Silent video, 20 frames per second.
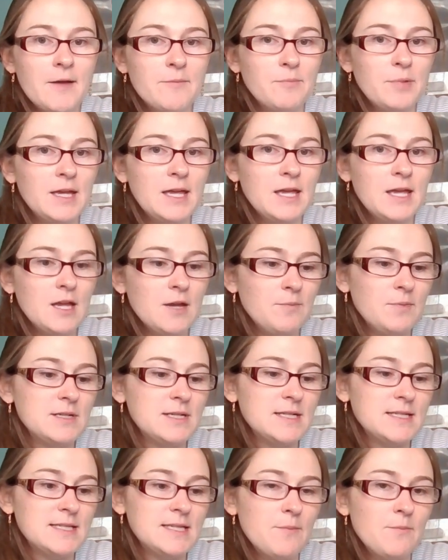Picking up in
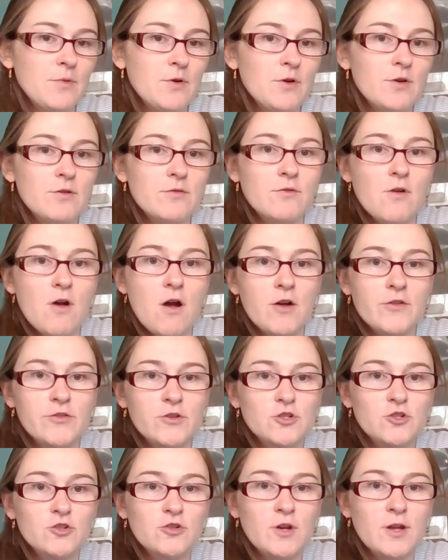December, they're on
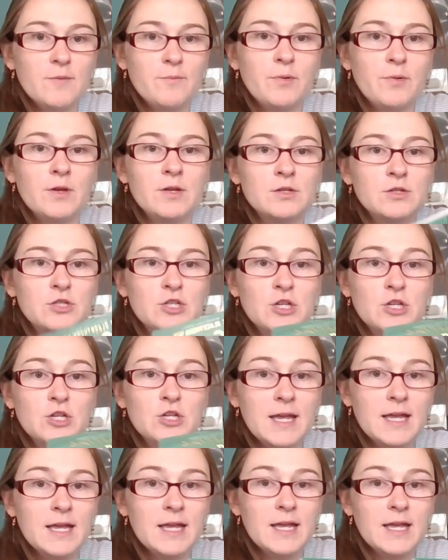their trip to
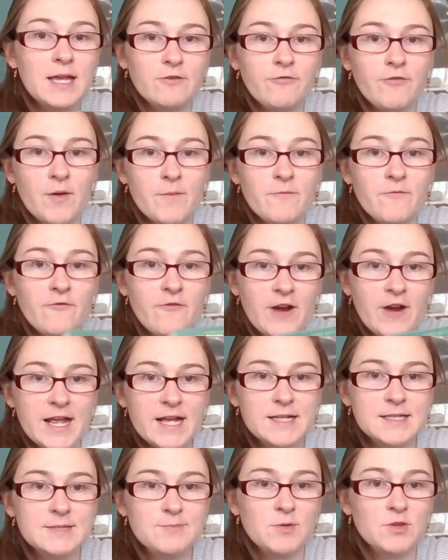England from
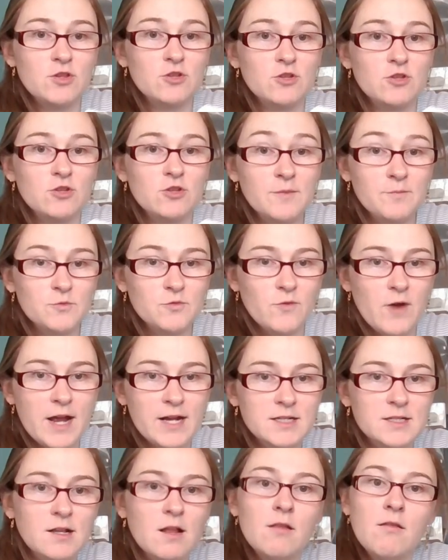France, but they're
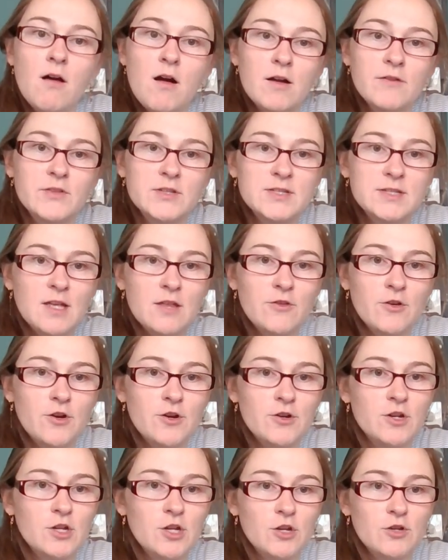shipwrecked along the
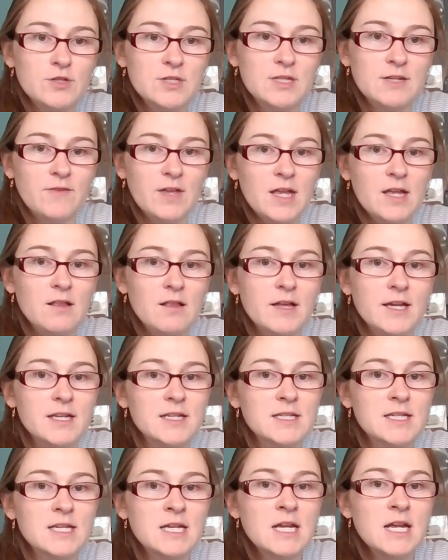southern coast of
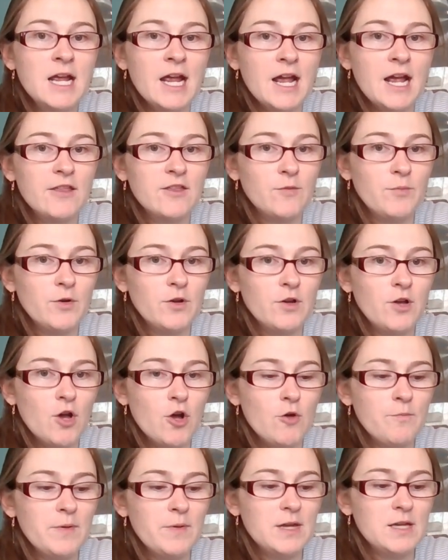England. And the book
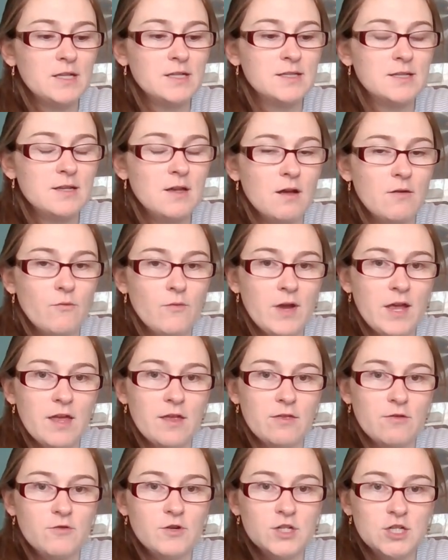opens
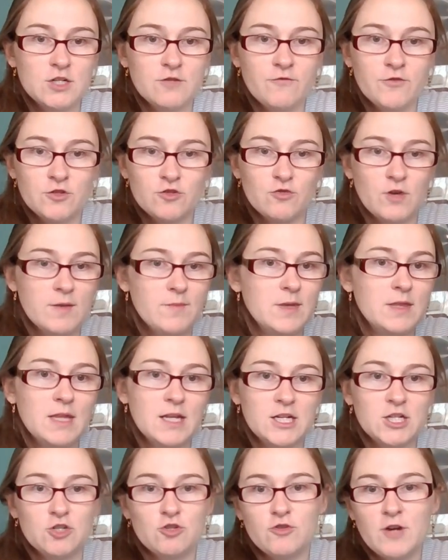with Christopher dreaming
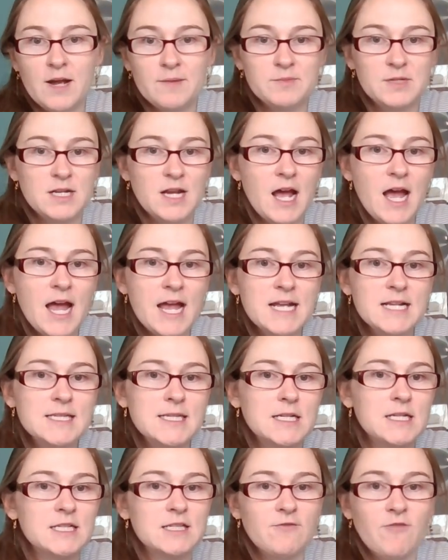that he's trapped in ice
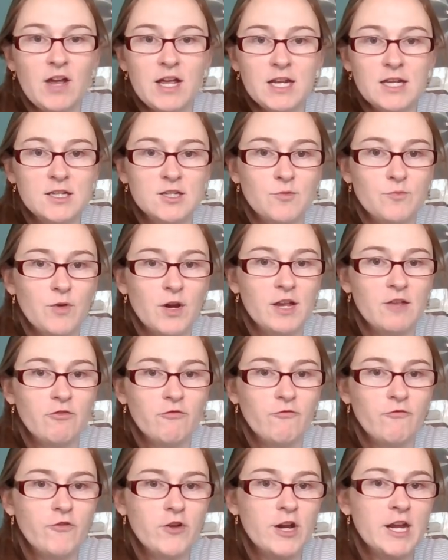and he's fighting to break
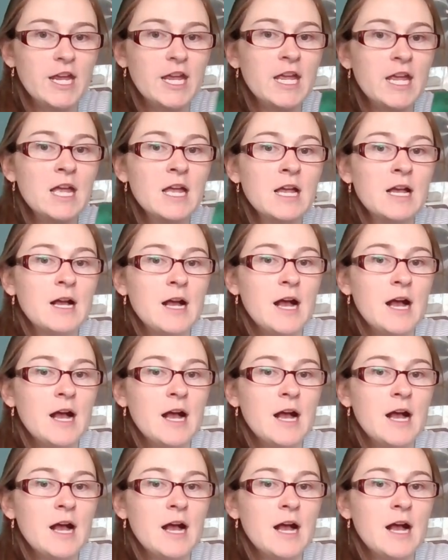free.